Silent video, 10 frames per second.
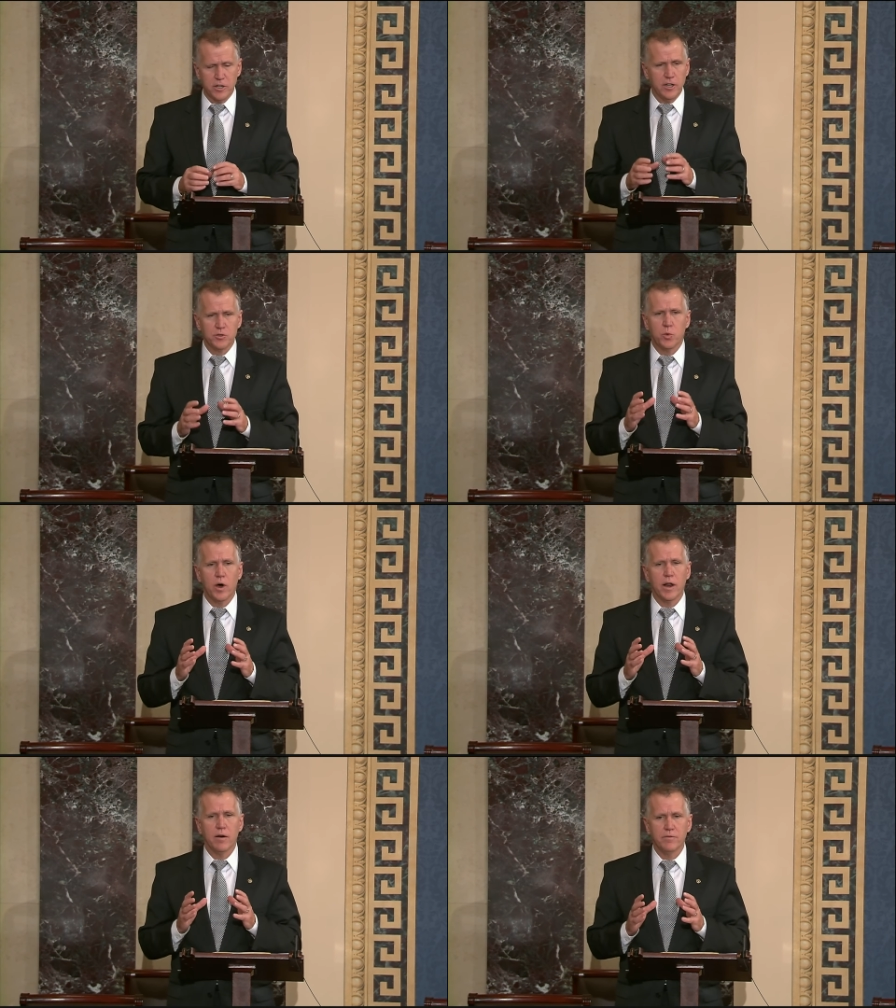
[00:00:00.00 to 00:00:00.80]
and it's
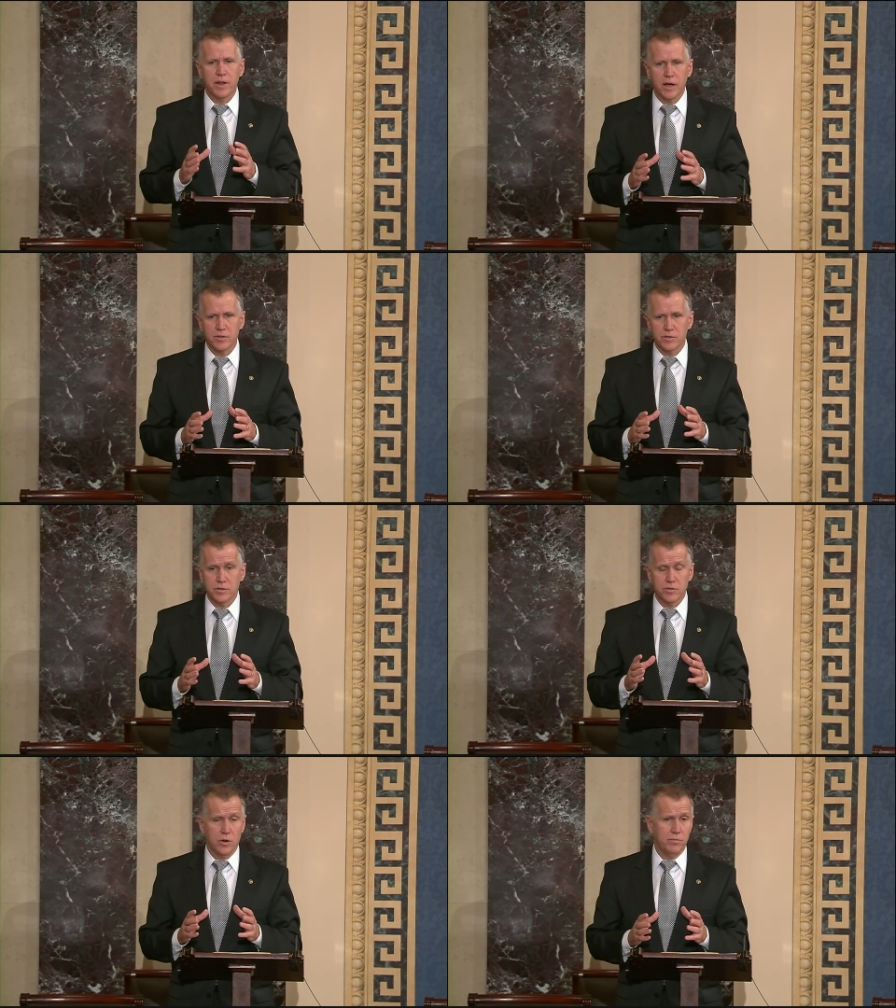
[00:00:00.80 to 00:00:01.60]
one of
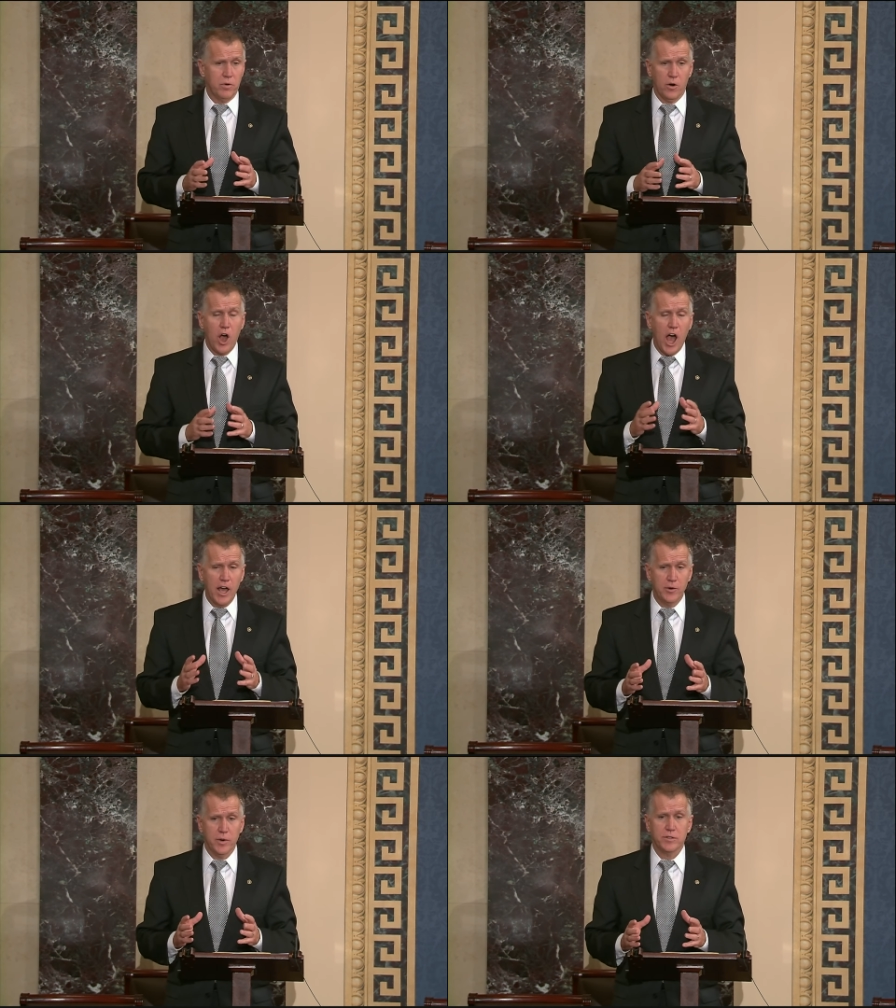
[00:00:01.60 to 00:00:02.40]
dozens or
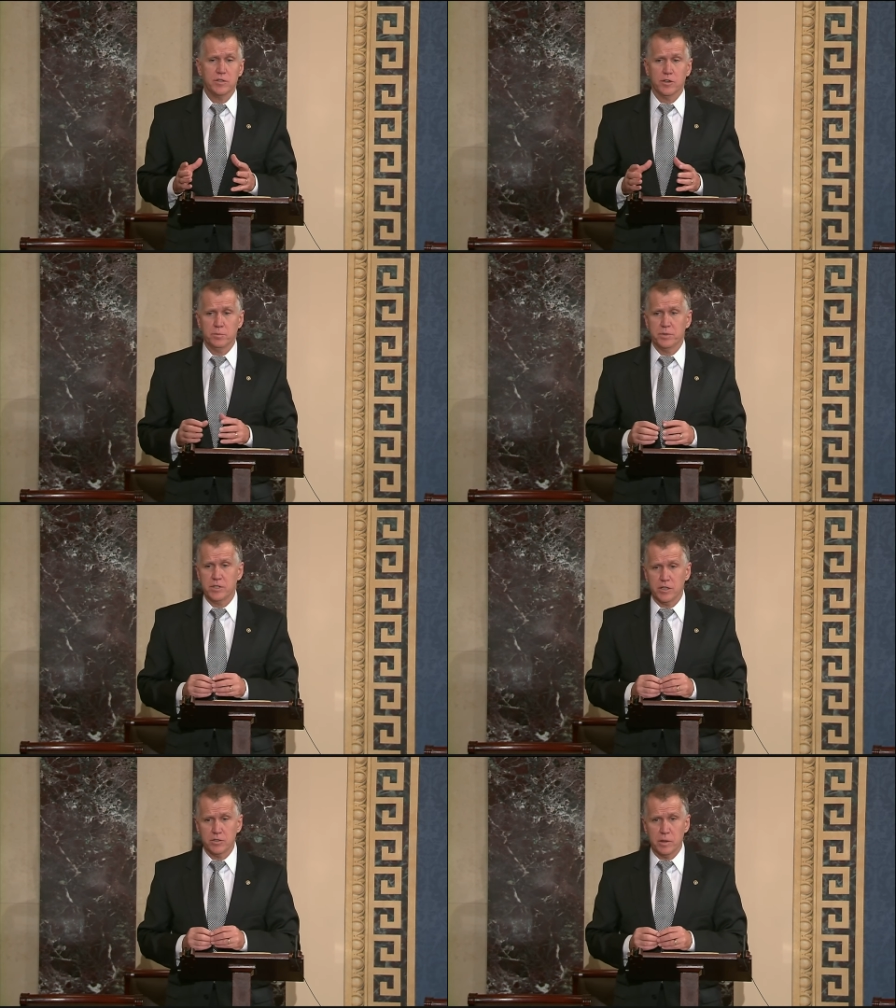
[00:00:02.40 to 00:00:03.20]
hundreds that could
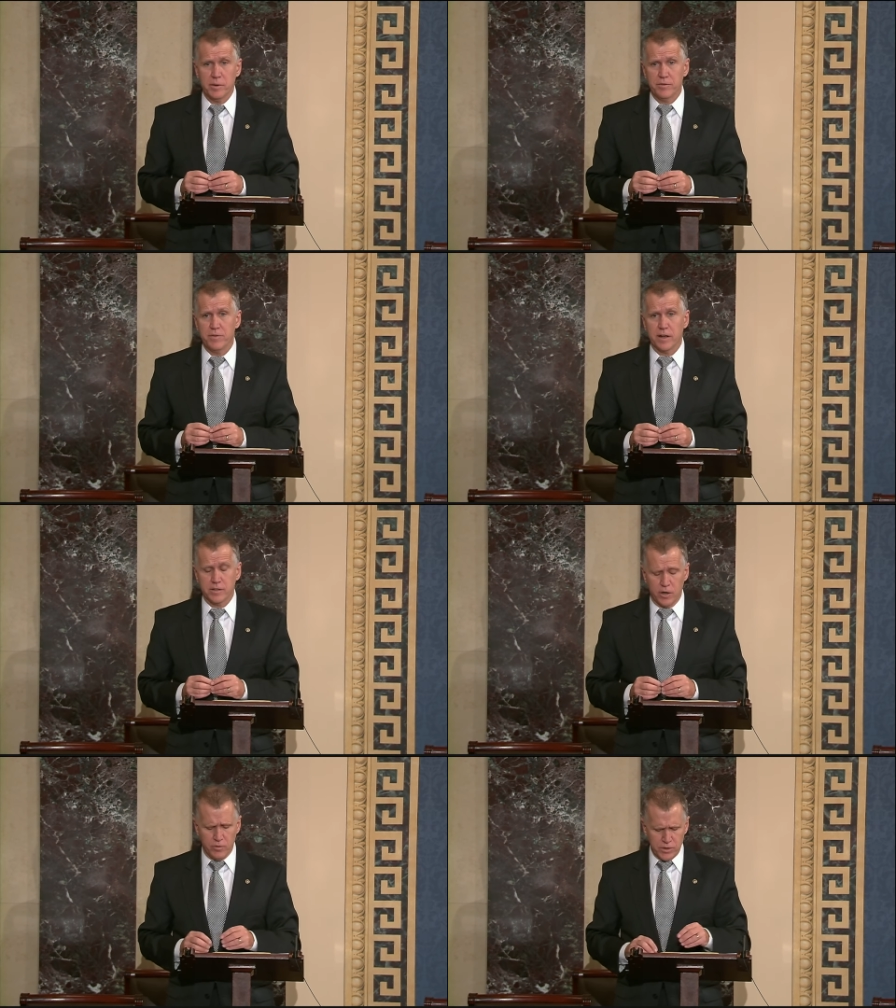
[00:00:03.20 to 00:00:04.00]
potentially be
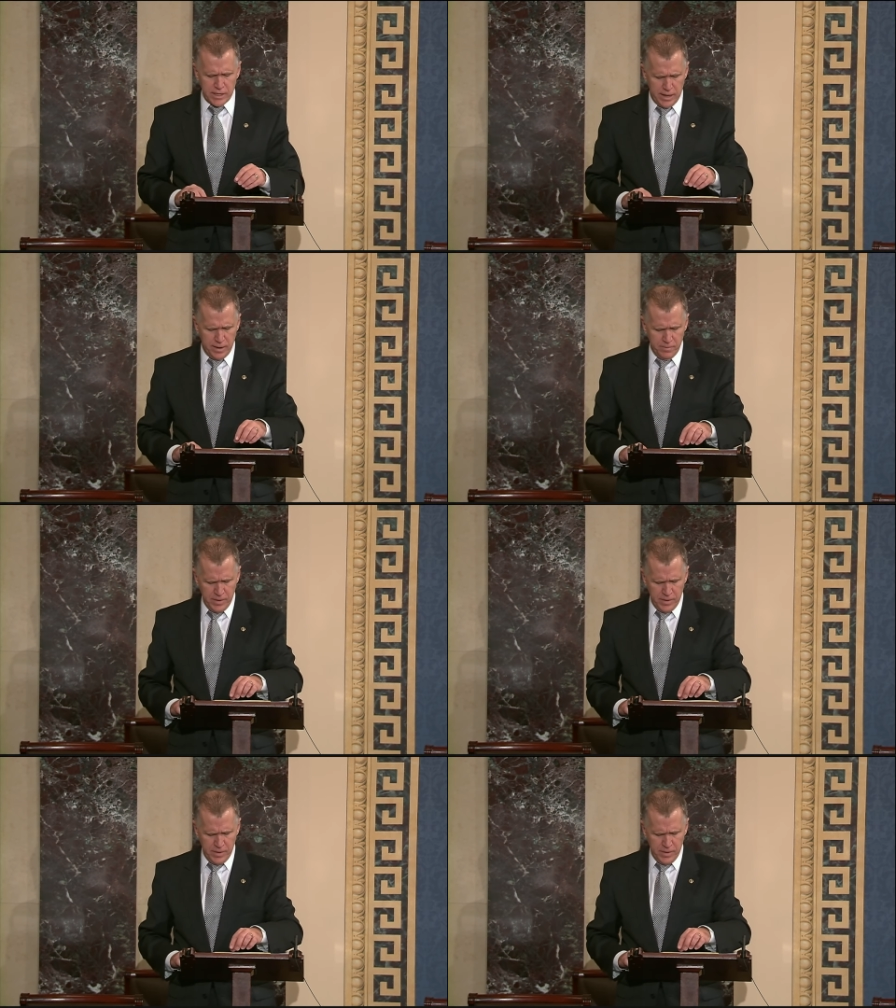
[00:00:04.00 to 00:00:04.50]
affected over time.